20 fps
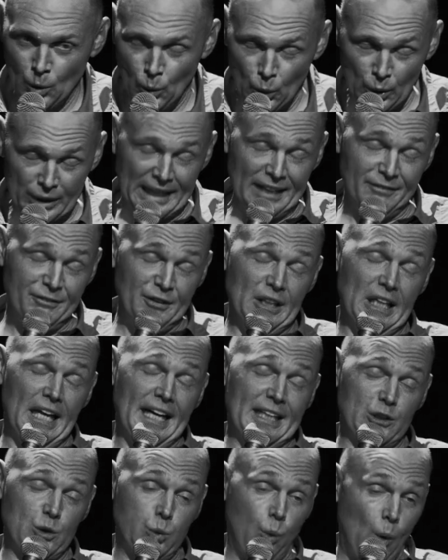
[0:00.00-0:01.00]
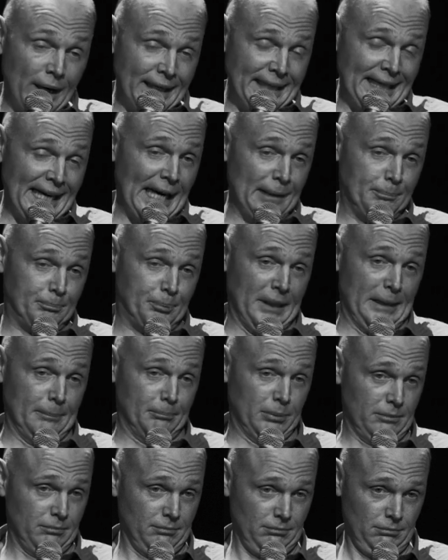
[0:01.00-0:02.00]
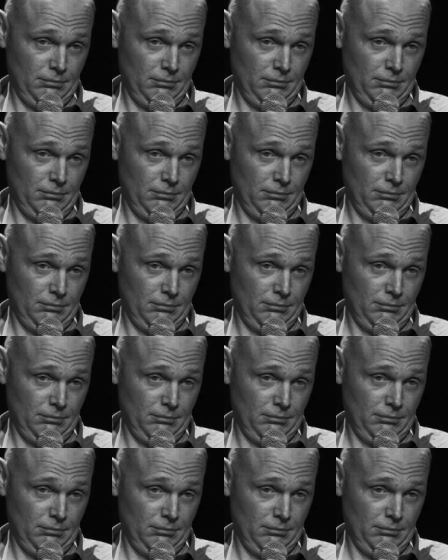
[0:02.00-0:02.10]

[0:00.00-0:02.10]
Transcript: we'll give you like 28 people.